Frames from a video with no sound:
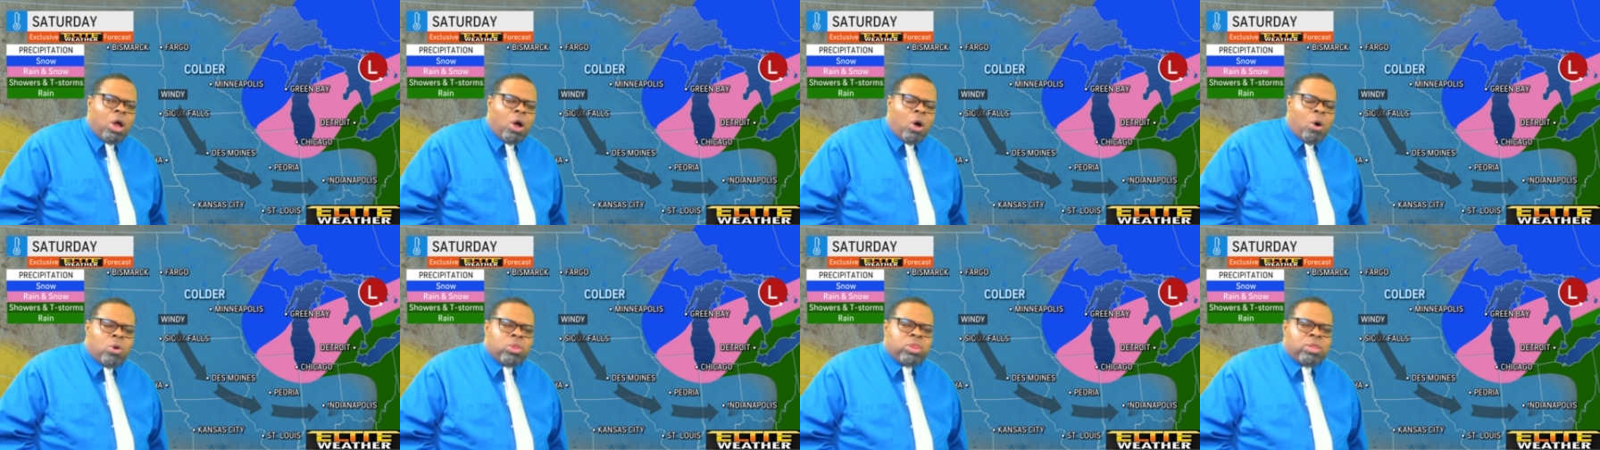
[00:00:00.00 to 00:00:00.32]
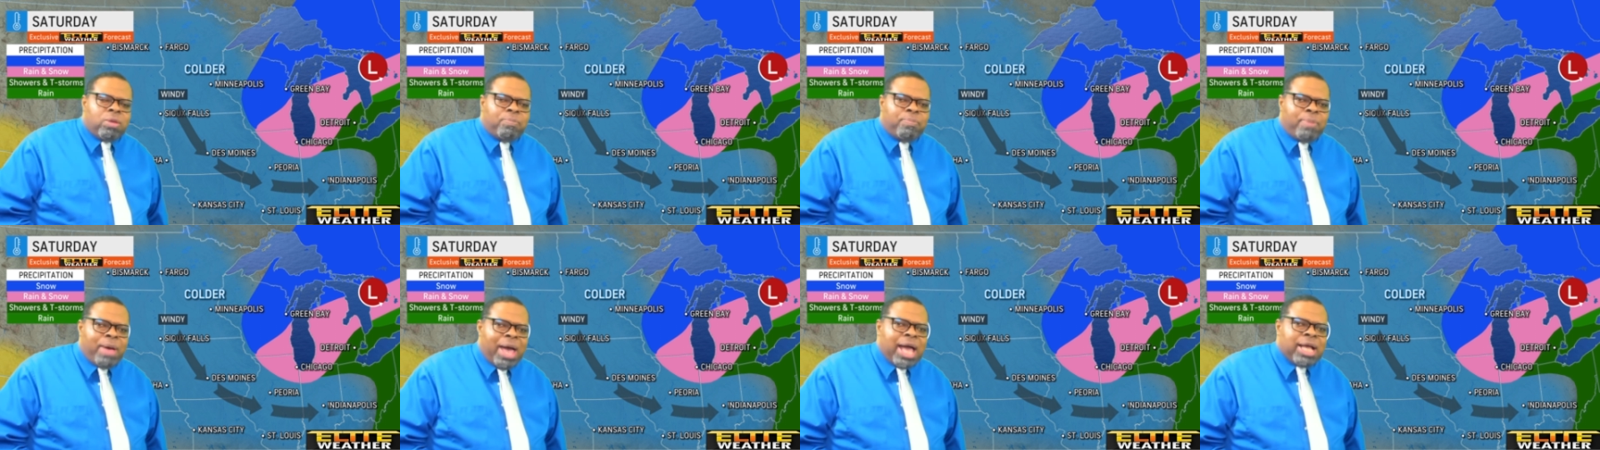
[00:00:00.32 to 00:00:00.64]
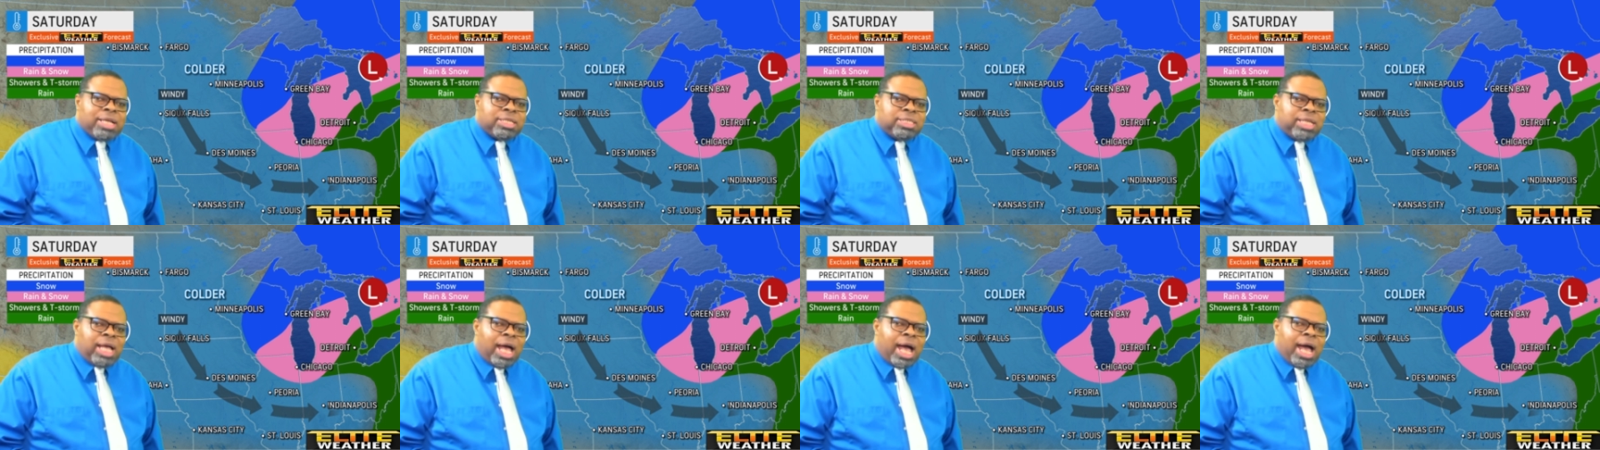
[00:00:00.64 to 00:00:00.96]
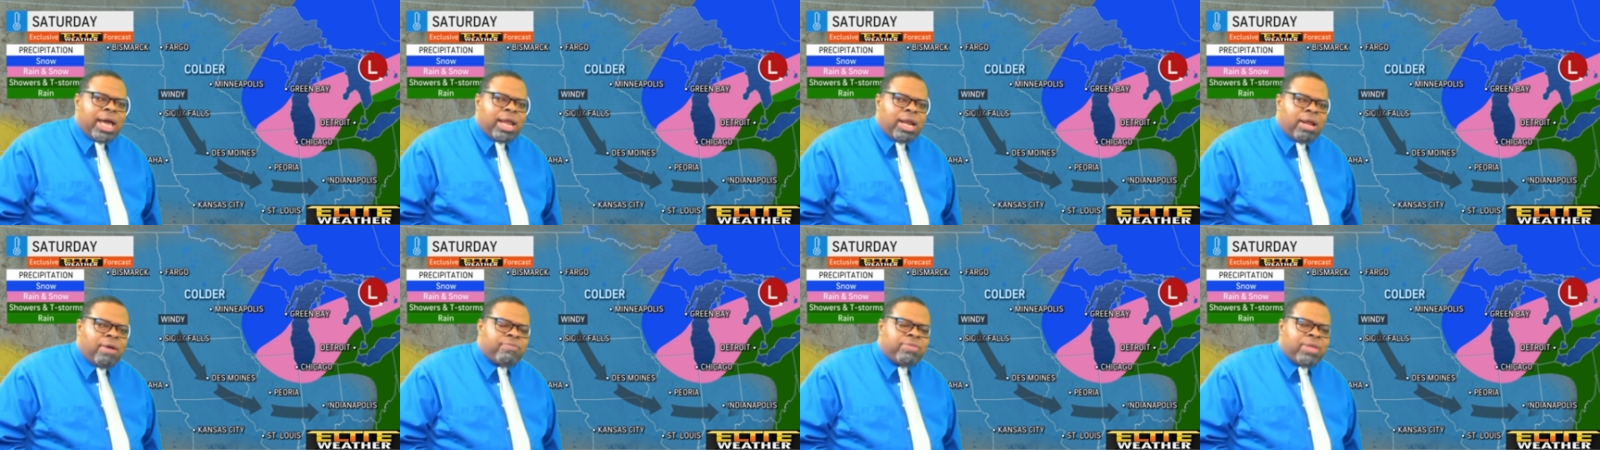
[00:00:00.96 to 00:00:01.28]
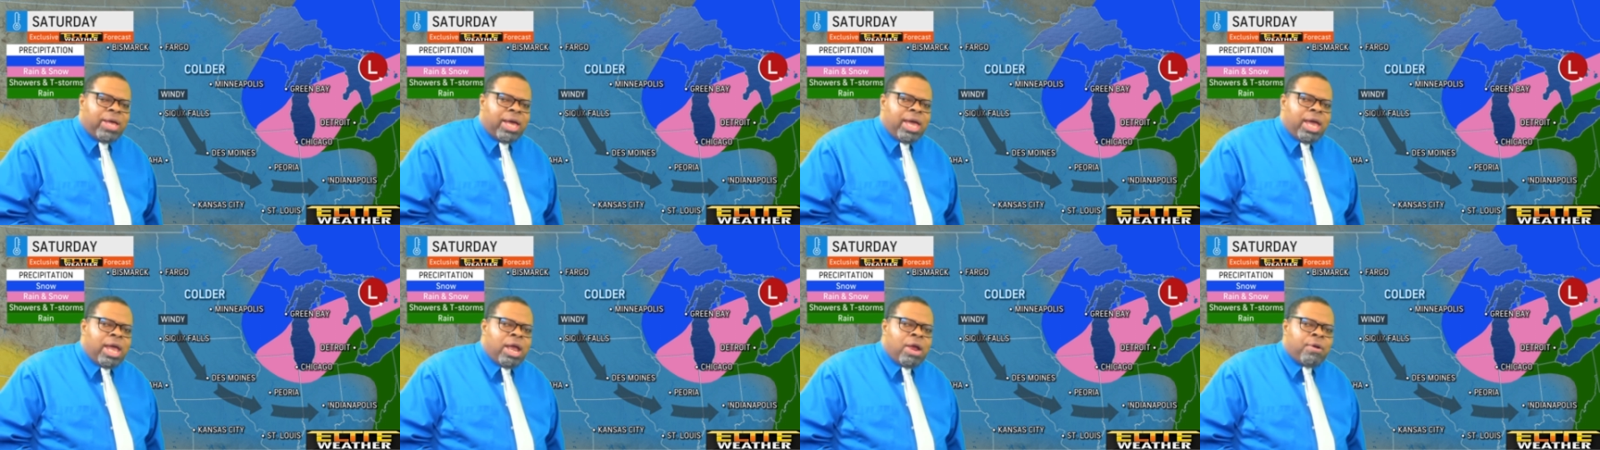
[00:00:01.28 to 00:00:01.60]
on the backside of
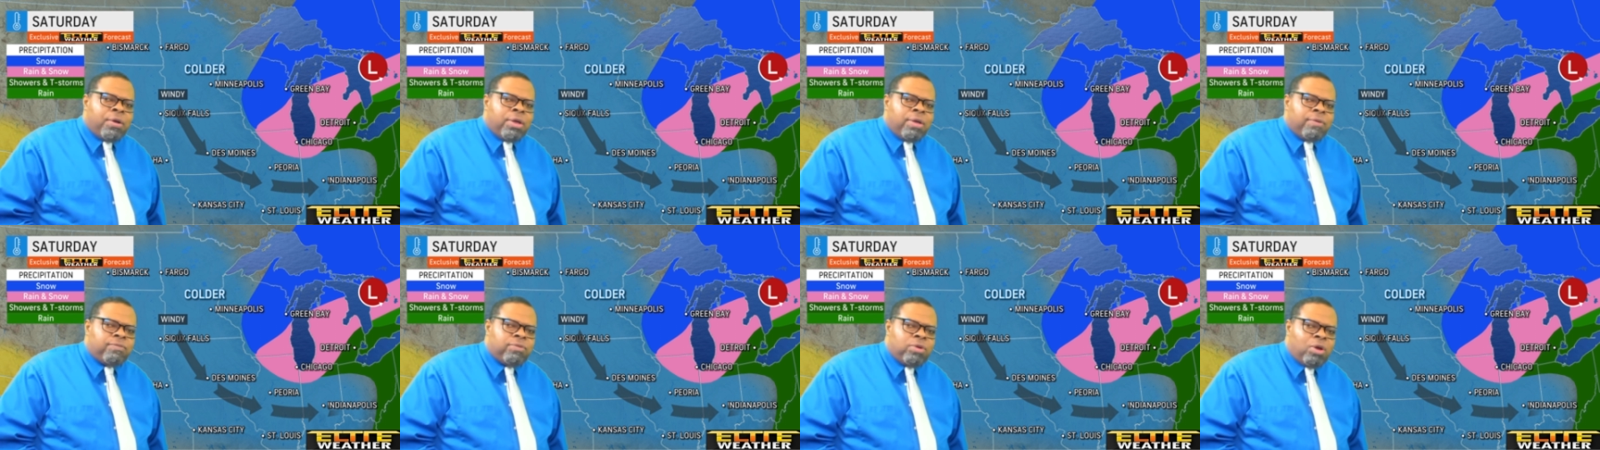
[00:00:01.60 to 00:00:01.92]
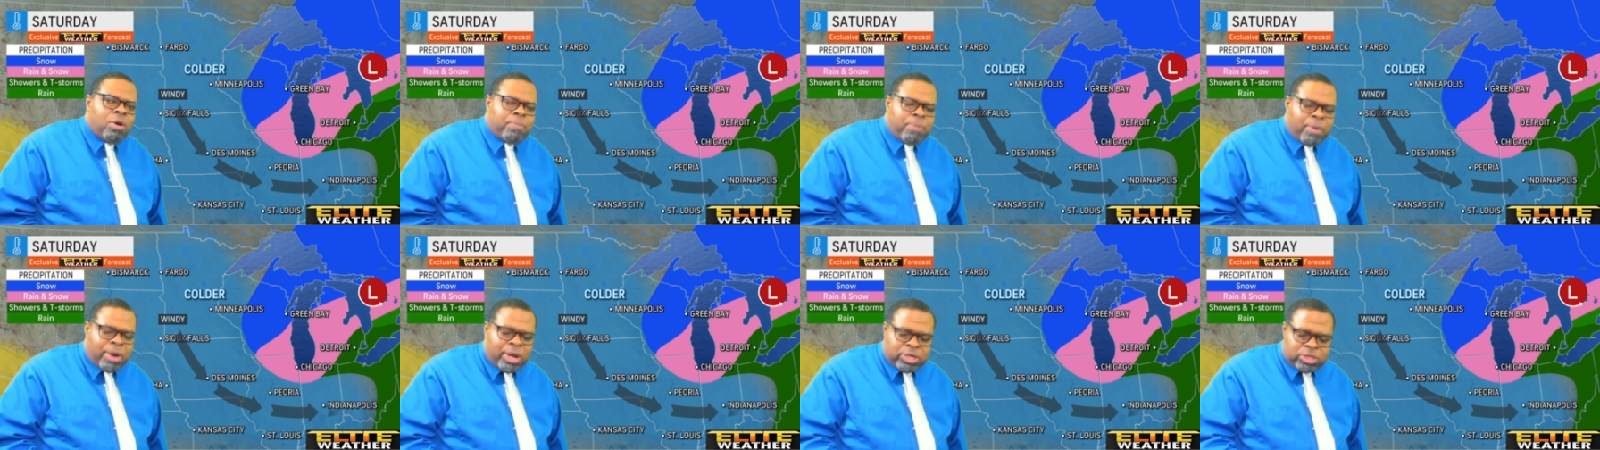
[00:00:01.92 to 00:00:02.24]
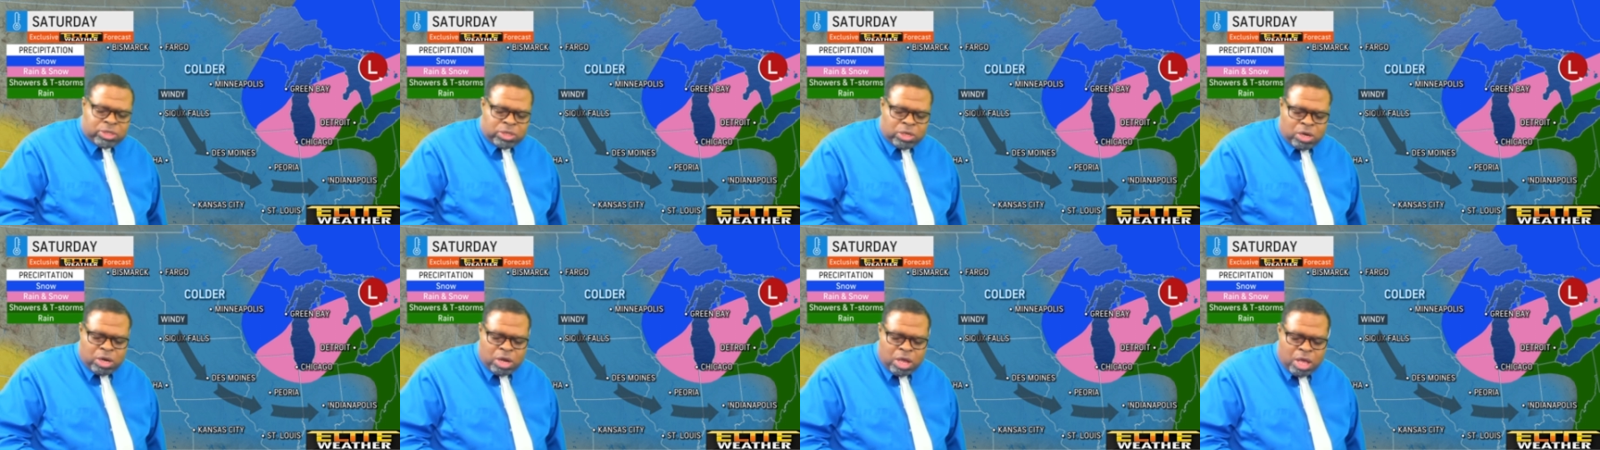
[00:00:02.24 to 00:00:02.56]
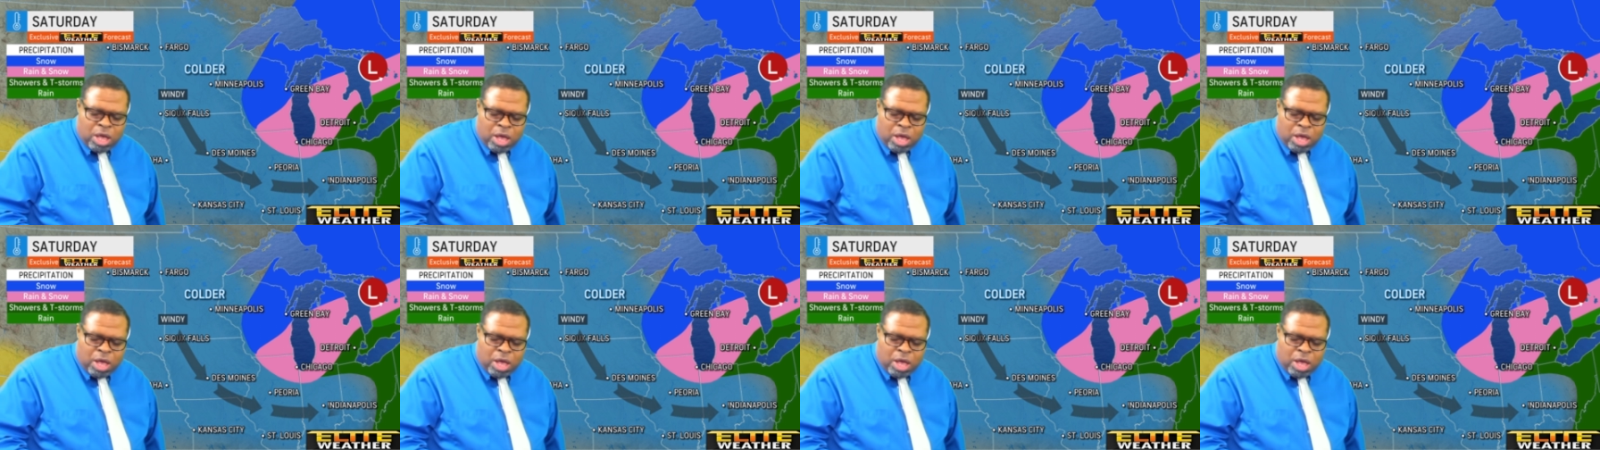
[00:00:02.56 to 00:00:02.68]
that area of low pressure.